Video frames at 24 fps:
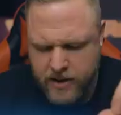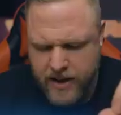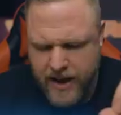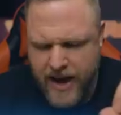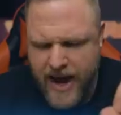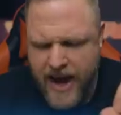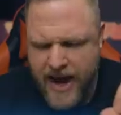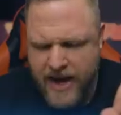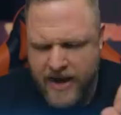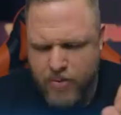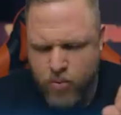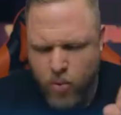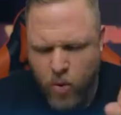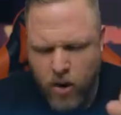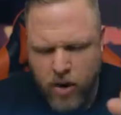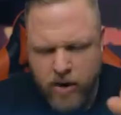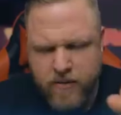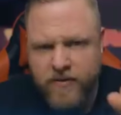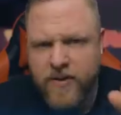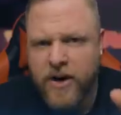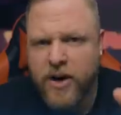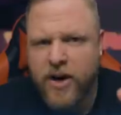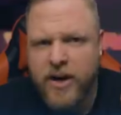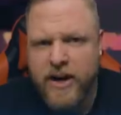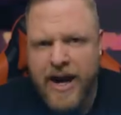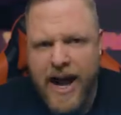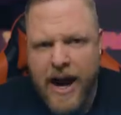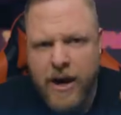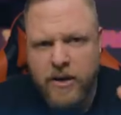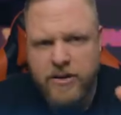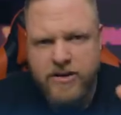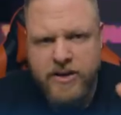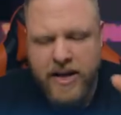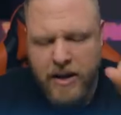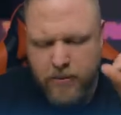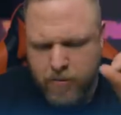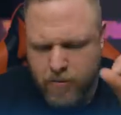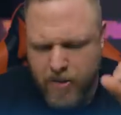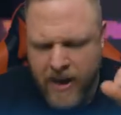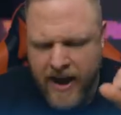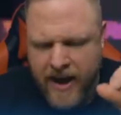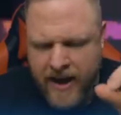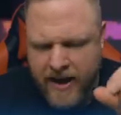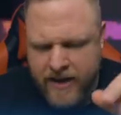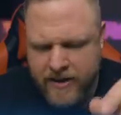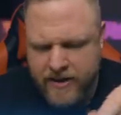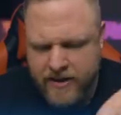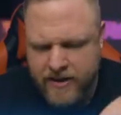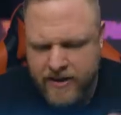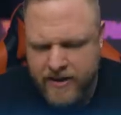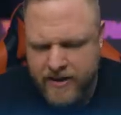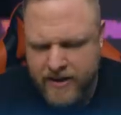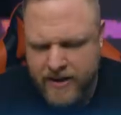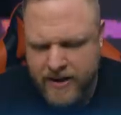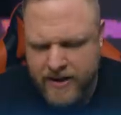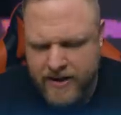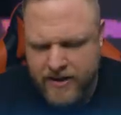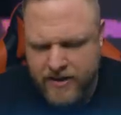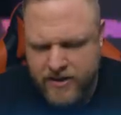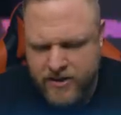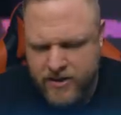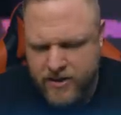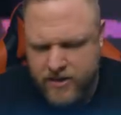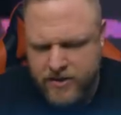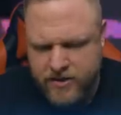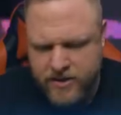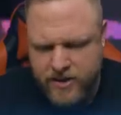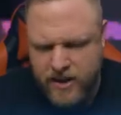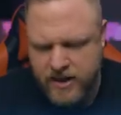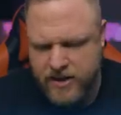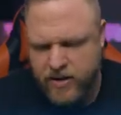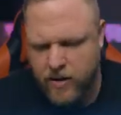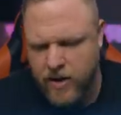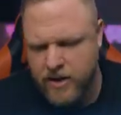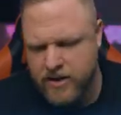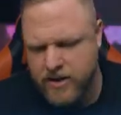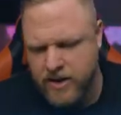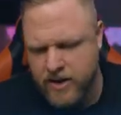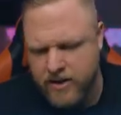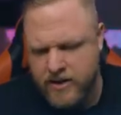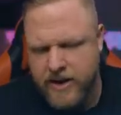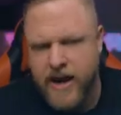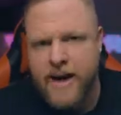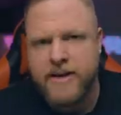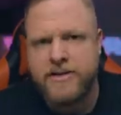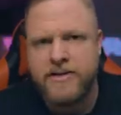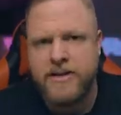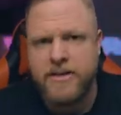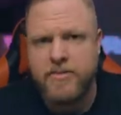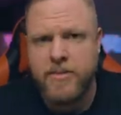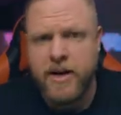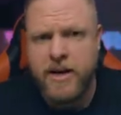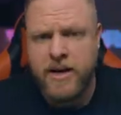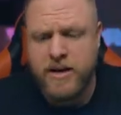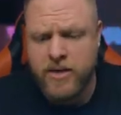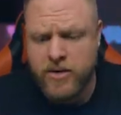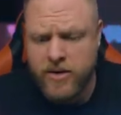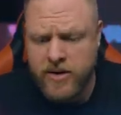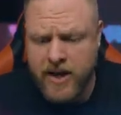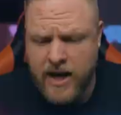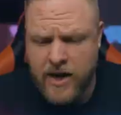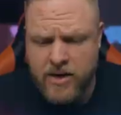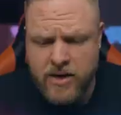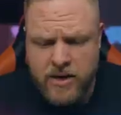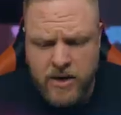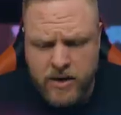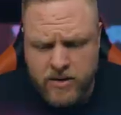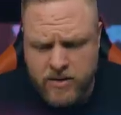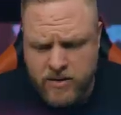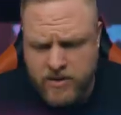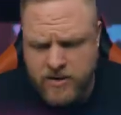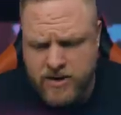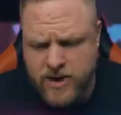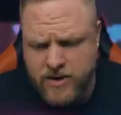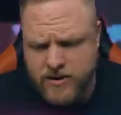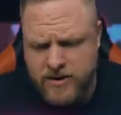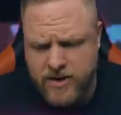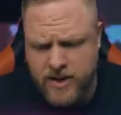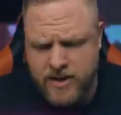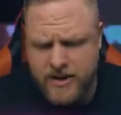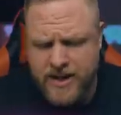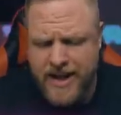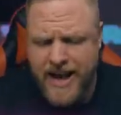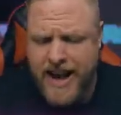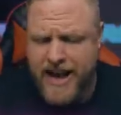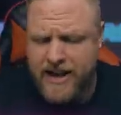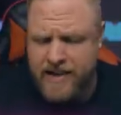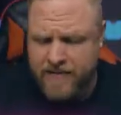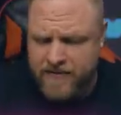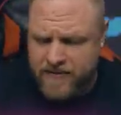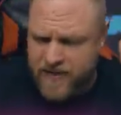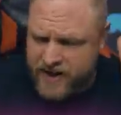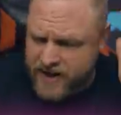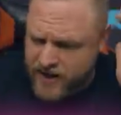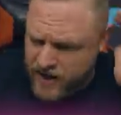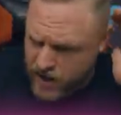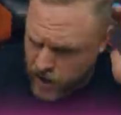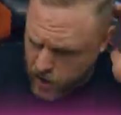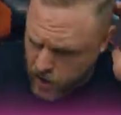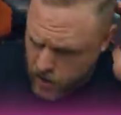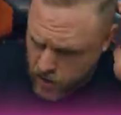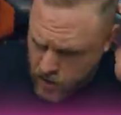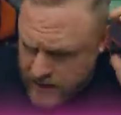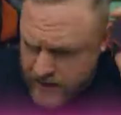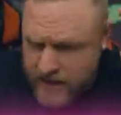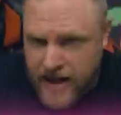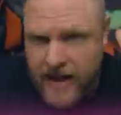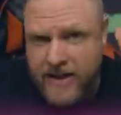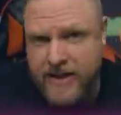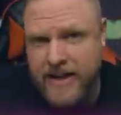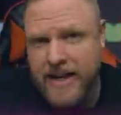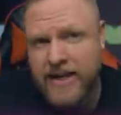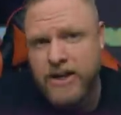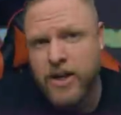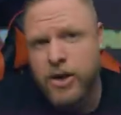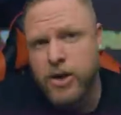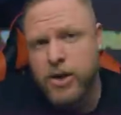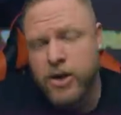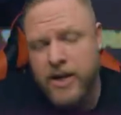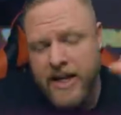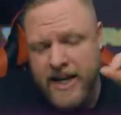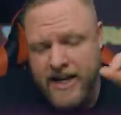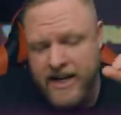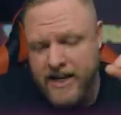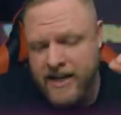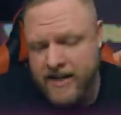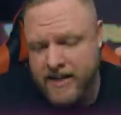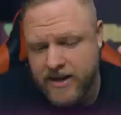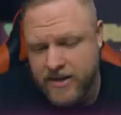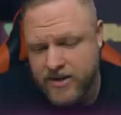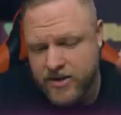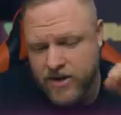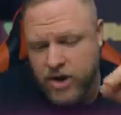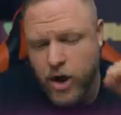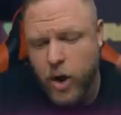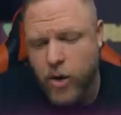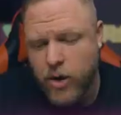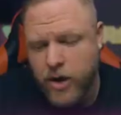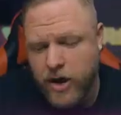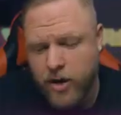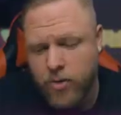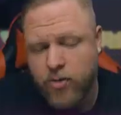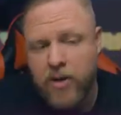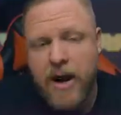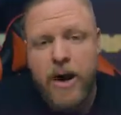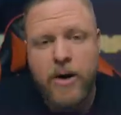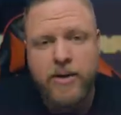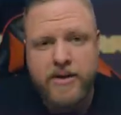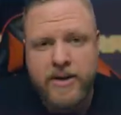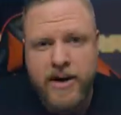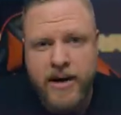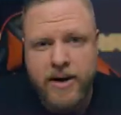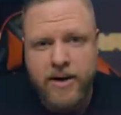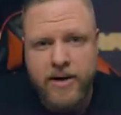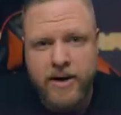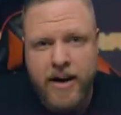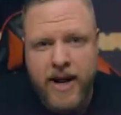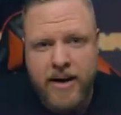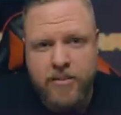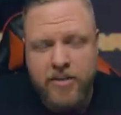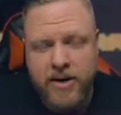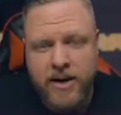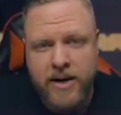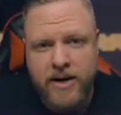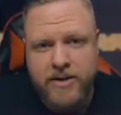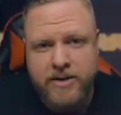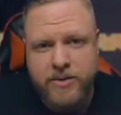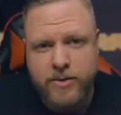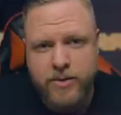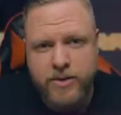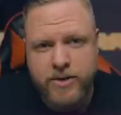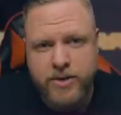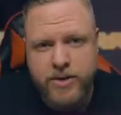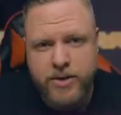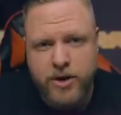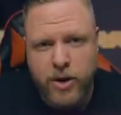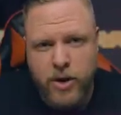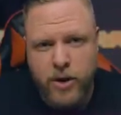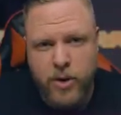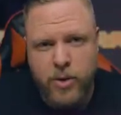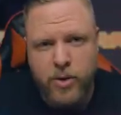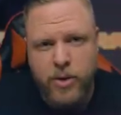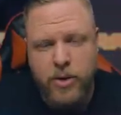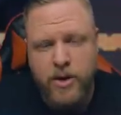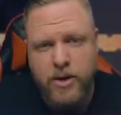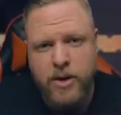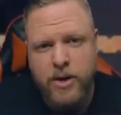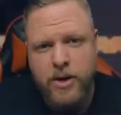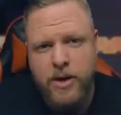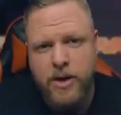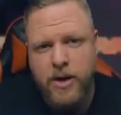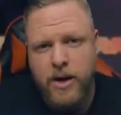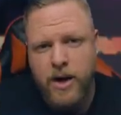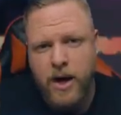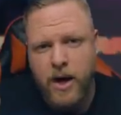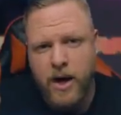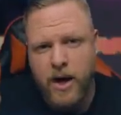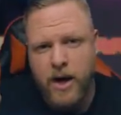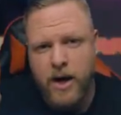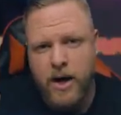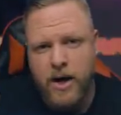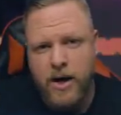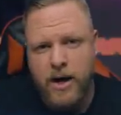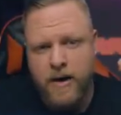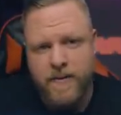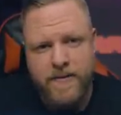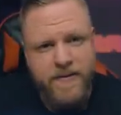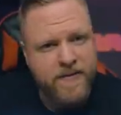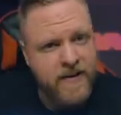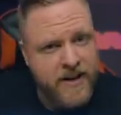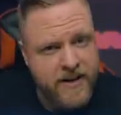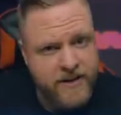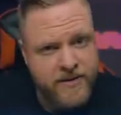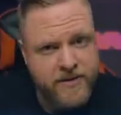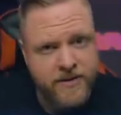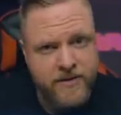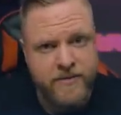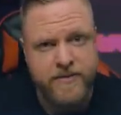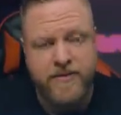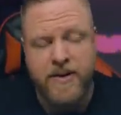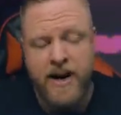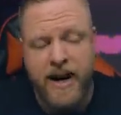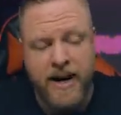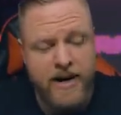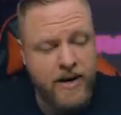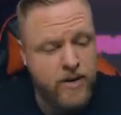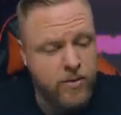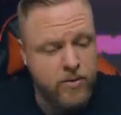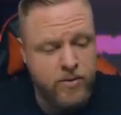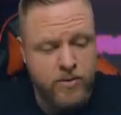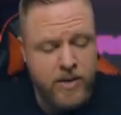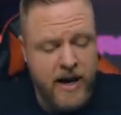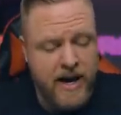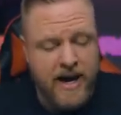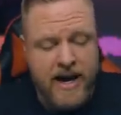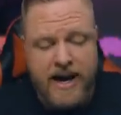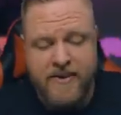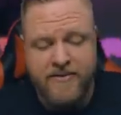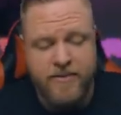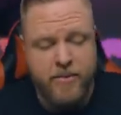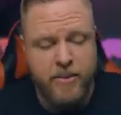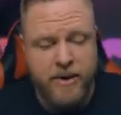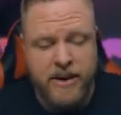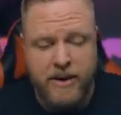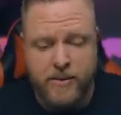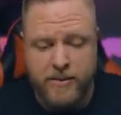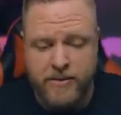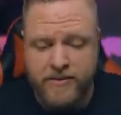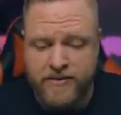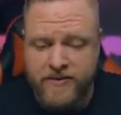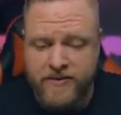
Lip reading: they had one of their accounts get banned and this girl's saying you had the audacity to make a new account. It also sounds like they had a video that they deleted that's going around the internet because it was so offensive. I haven't been able to